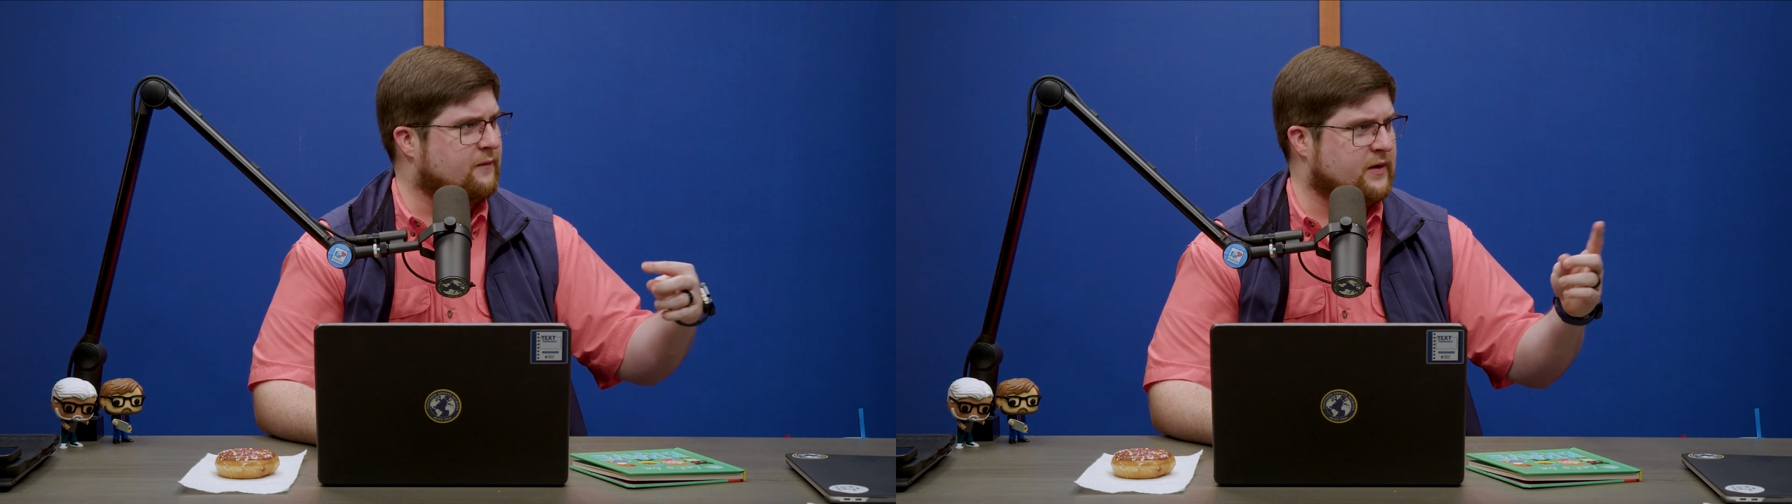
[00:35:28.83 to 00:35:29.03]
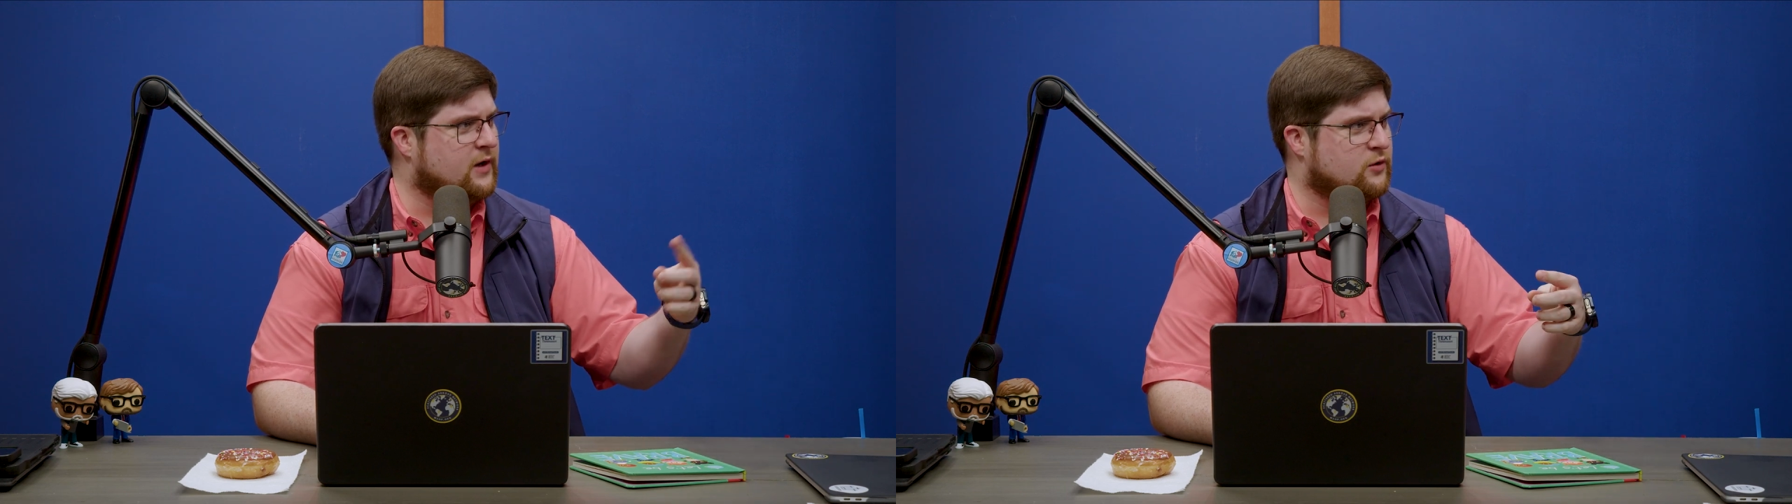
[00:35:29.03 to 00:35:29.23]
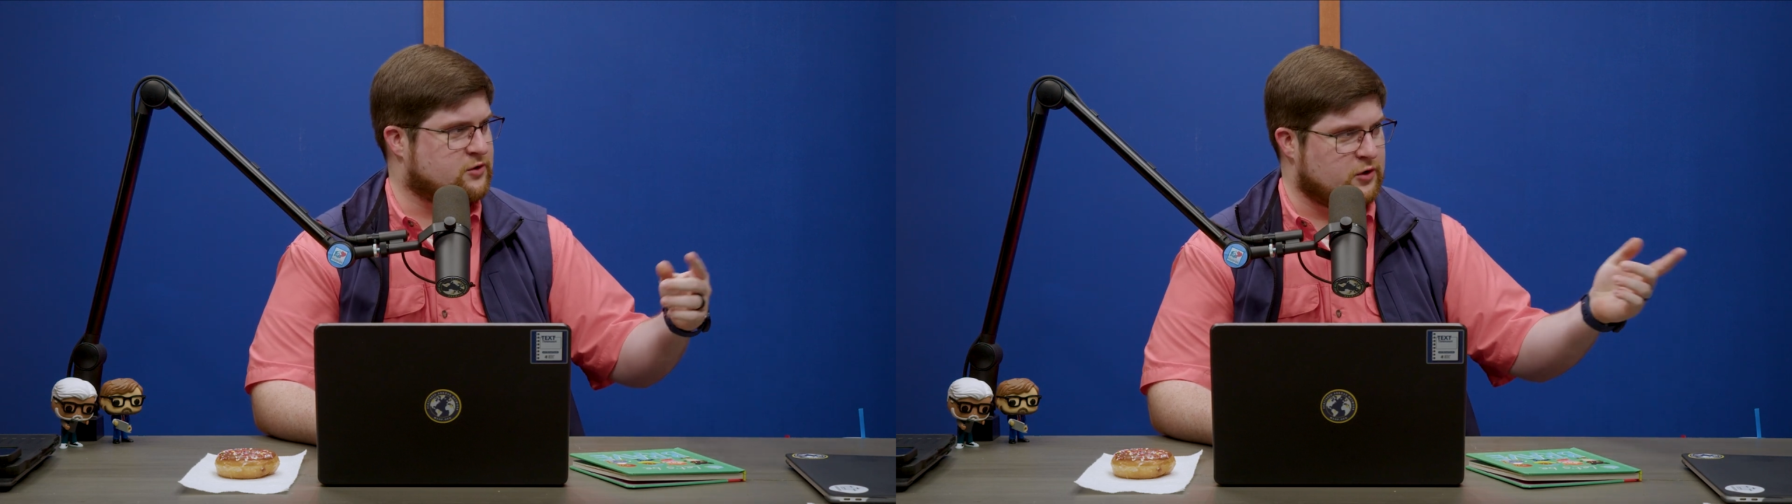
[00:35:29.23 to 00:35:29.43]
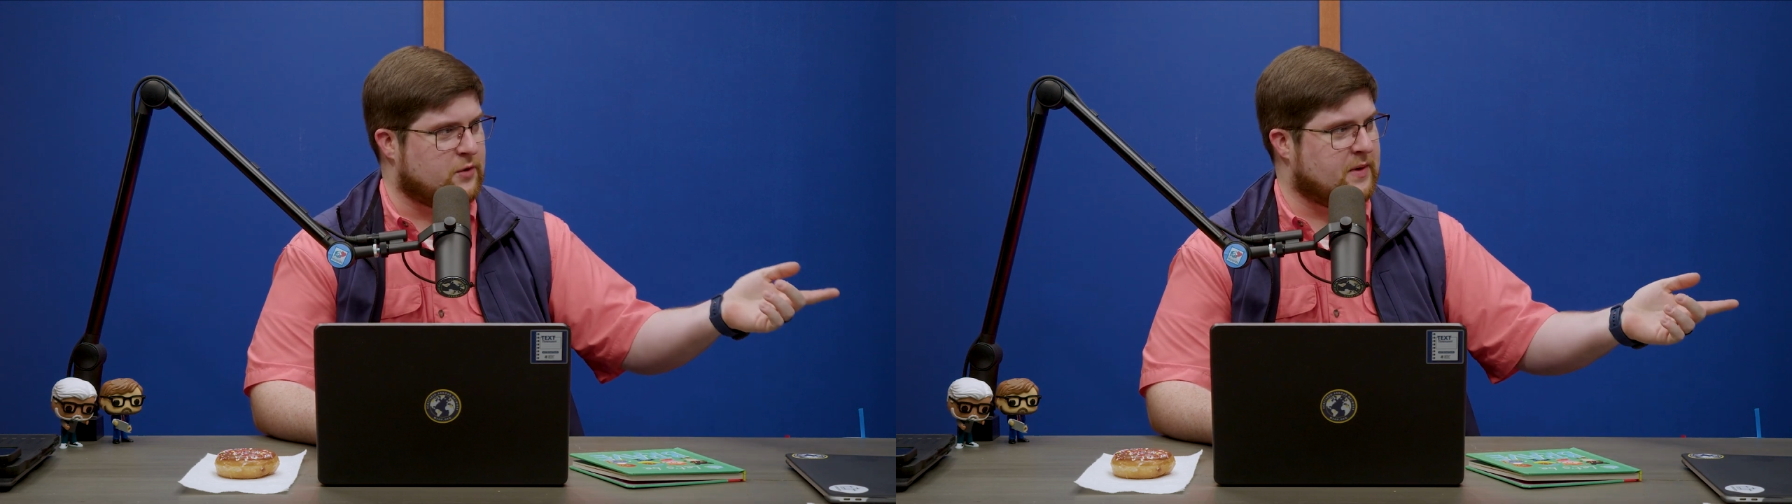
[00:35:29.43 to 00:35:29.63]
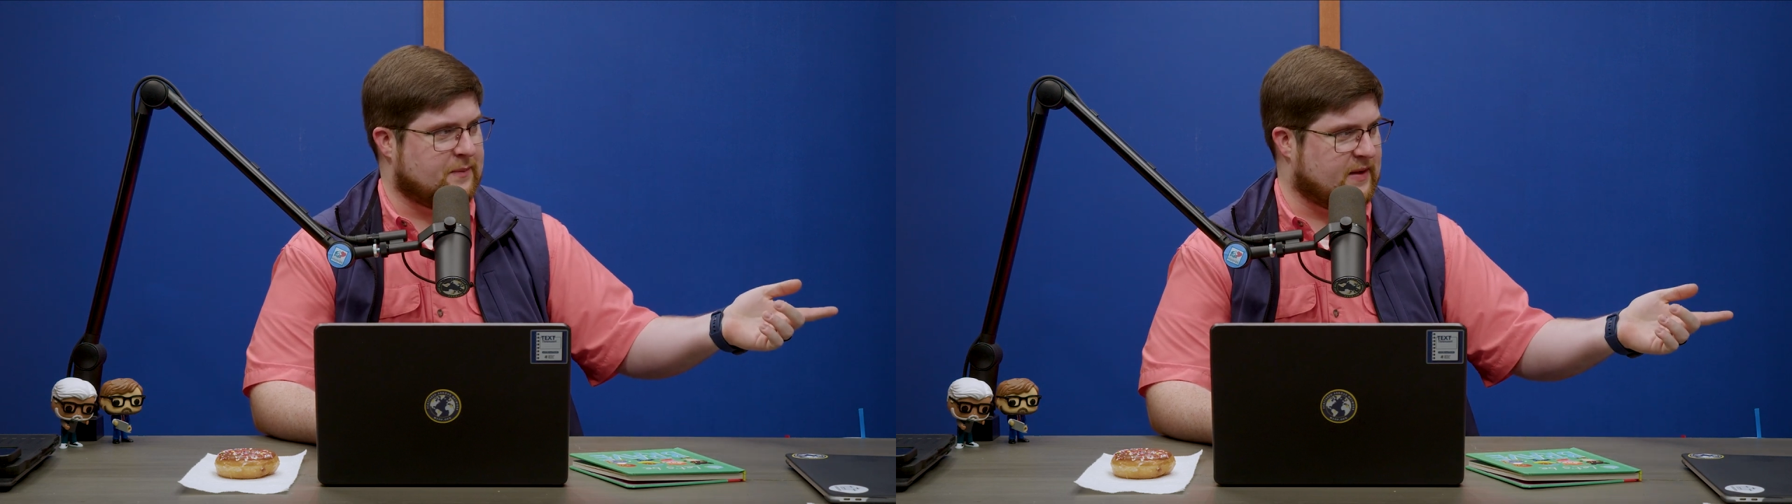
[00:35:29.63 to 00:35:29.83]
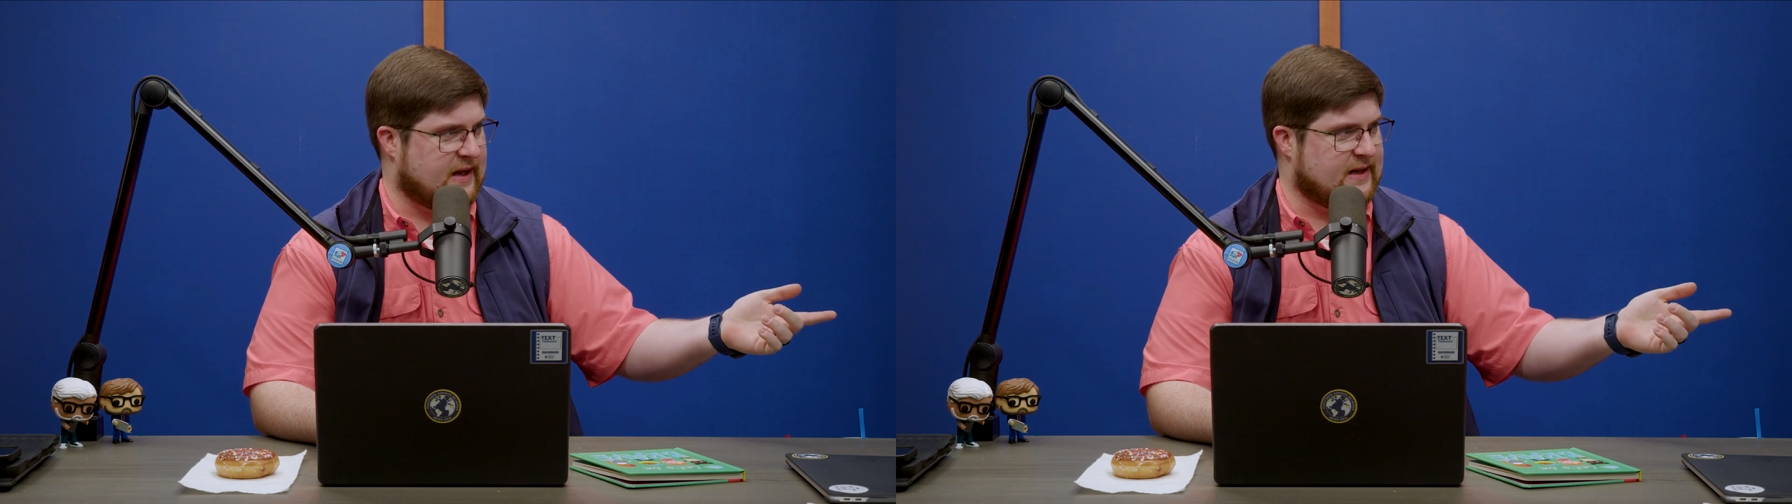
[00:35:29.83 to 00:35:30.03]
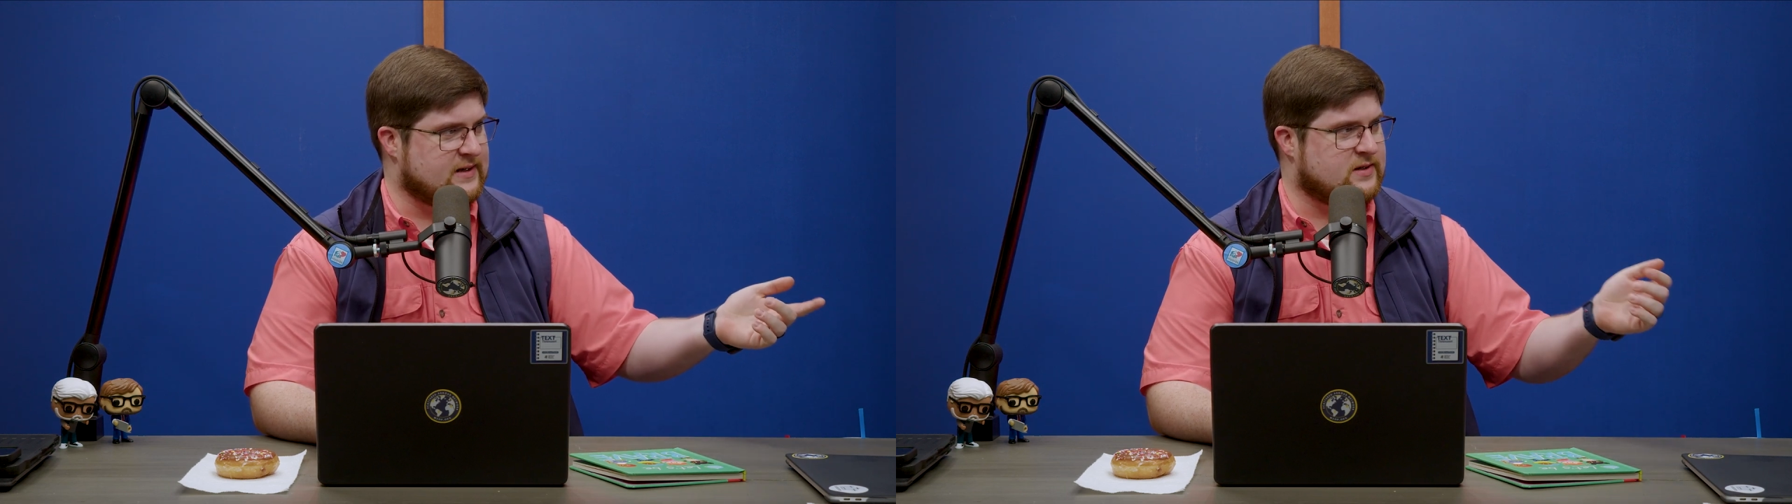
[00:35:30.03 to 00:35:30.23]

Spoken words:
vehicles so you could pick up the kids.